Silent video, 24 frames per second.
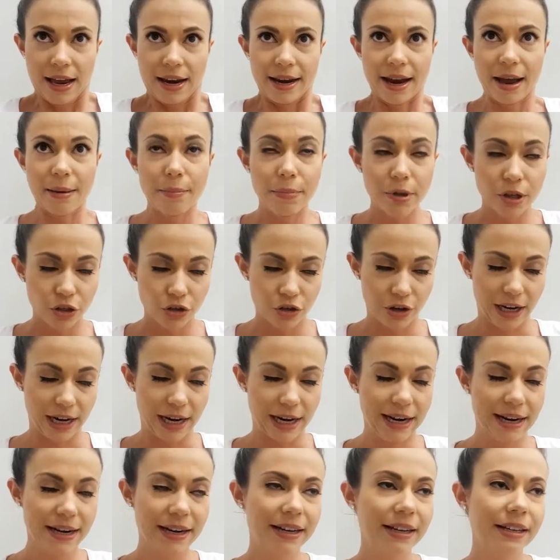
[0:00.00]
Number three.
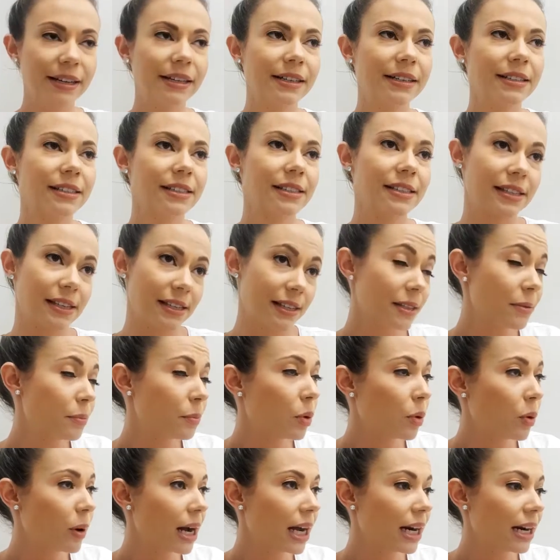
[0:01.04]
This is a
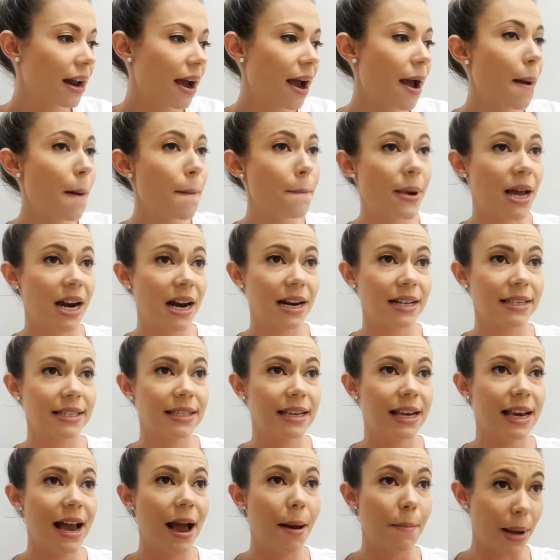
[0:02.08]
simple one, but it's
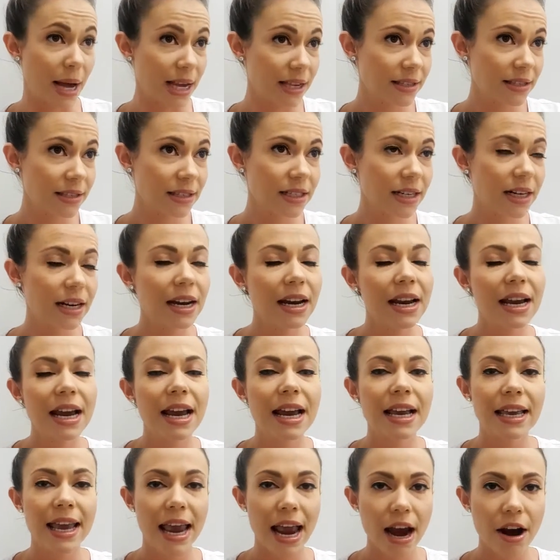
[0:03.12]
a must.
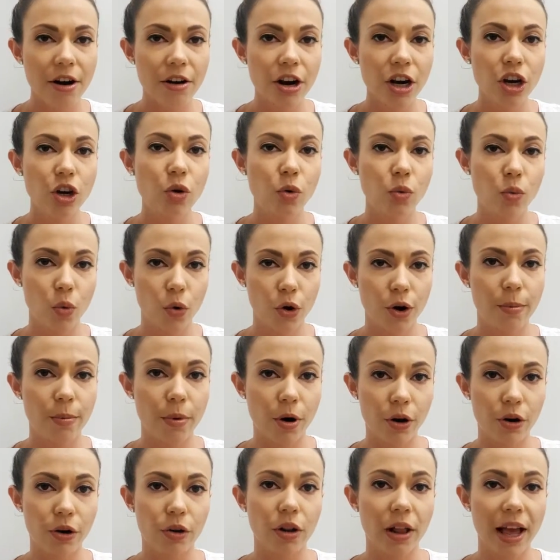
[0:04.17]
Carry your water
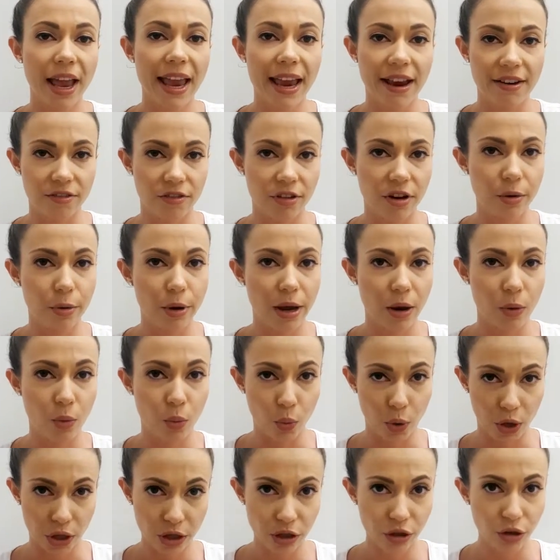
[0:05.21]
bottle everywhere
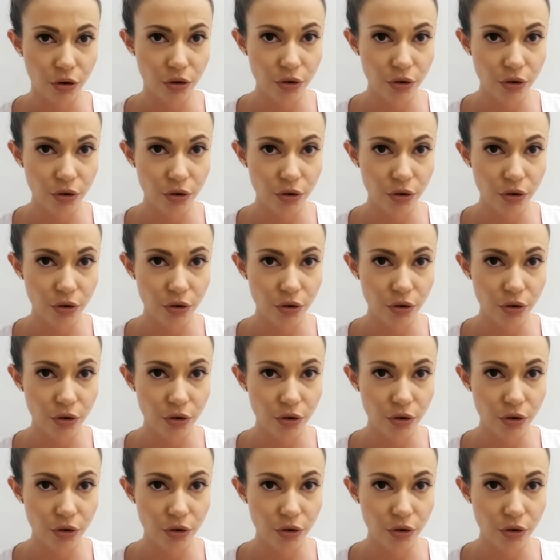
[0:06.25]
with